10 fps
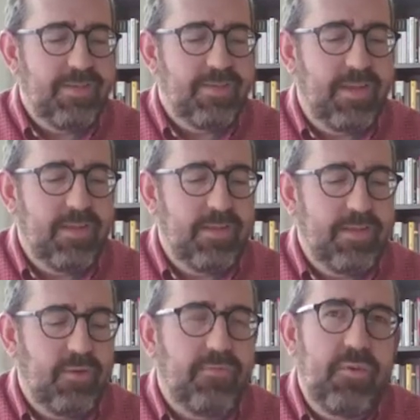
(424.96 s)
is that
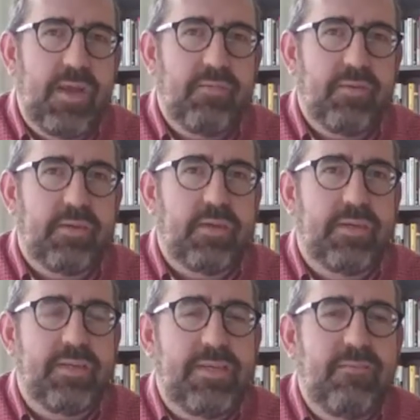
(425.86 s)
you know if you have a
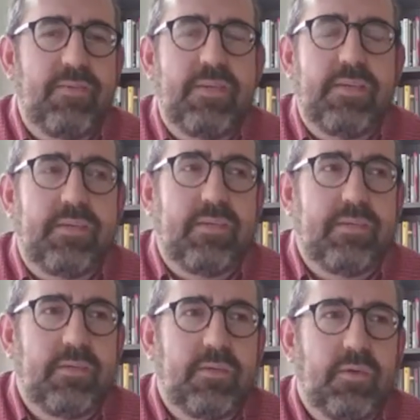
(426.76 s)
an EV
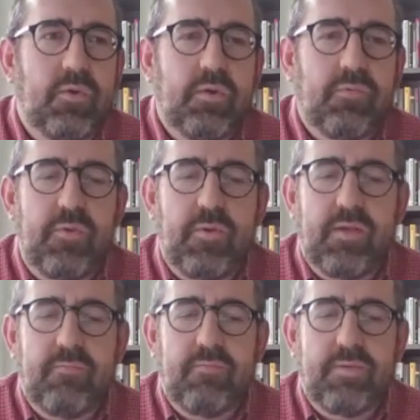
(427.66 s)
or if you
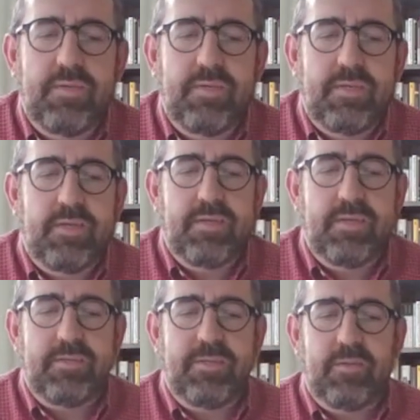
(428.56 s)
have,
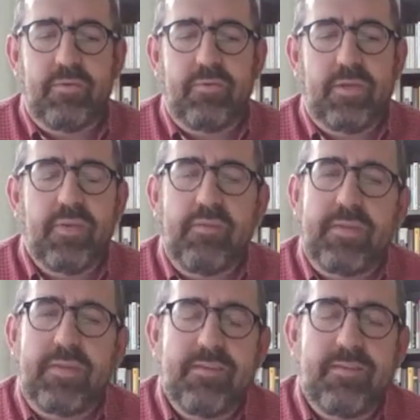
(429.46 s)
uh, you know, you're like driving
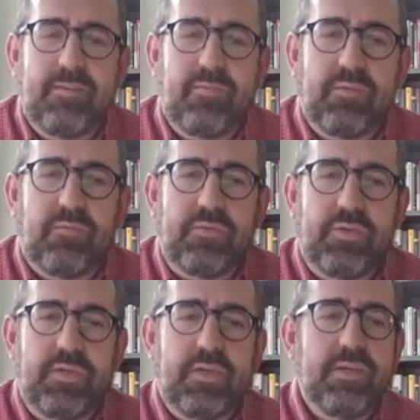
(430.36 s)
a Tesla in West
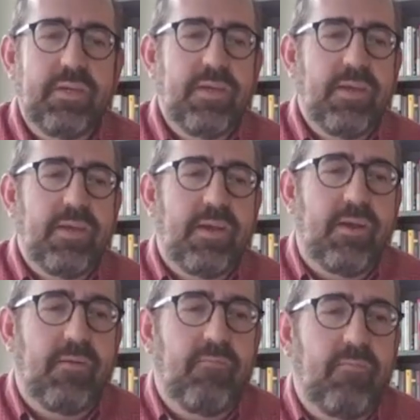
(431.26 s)
Virginia,
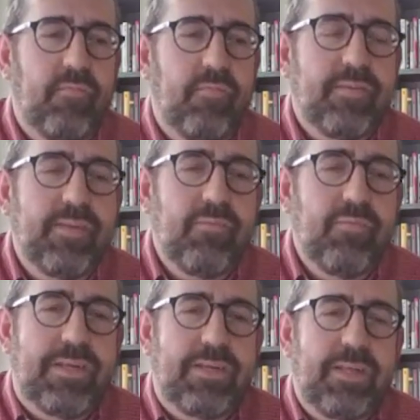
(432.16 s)
um, that's not
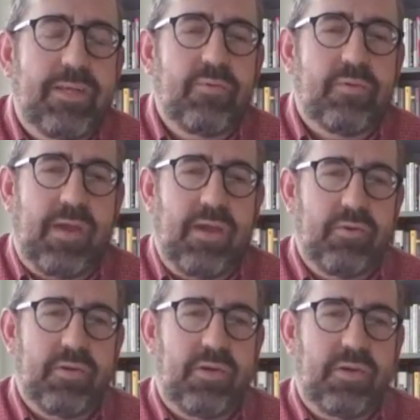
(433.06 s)
really an electric
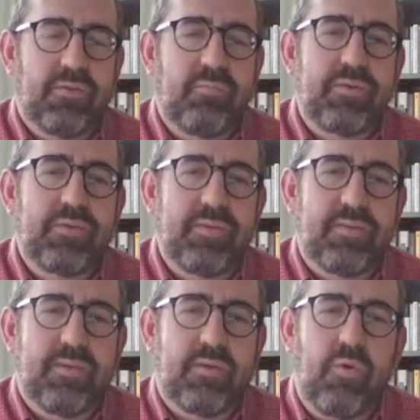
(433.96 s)
powered car so much as
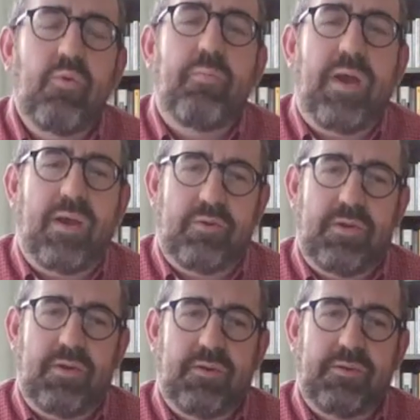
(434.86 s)
it's a coal powered
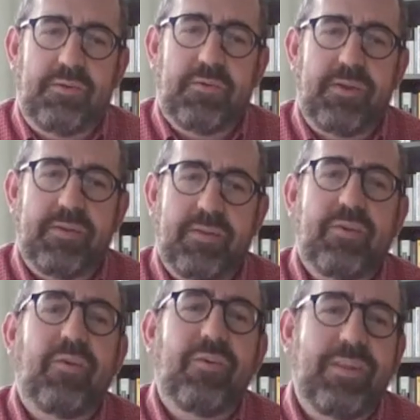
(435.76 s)
car, right? Because
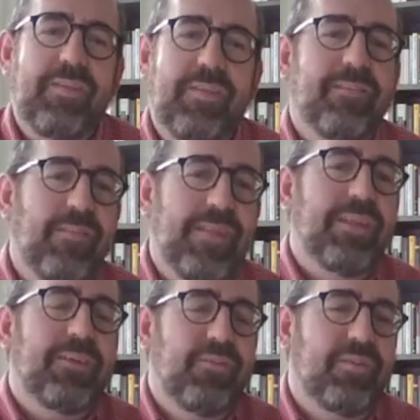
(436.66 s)
currently the, the
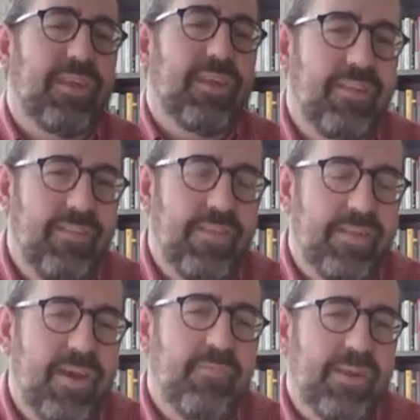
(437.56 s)
electricity
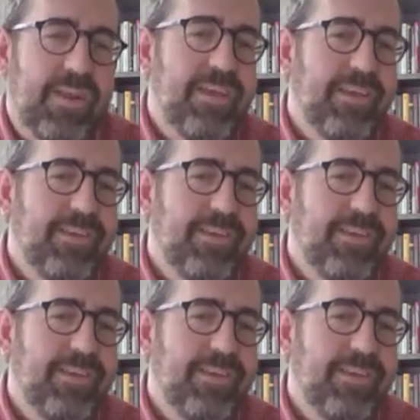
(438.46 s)
that's coming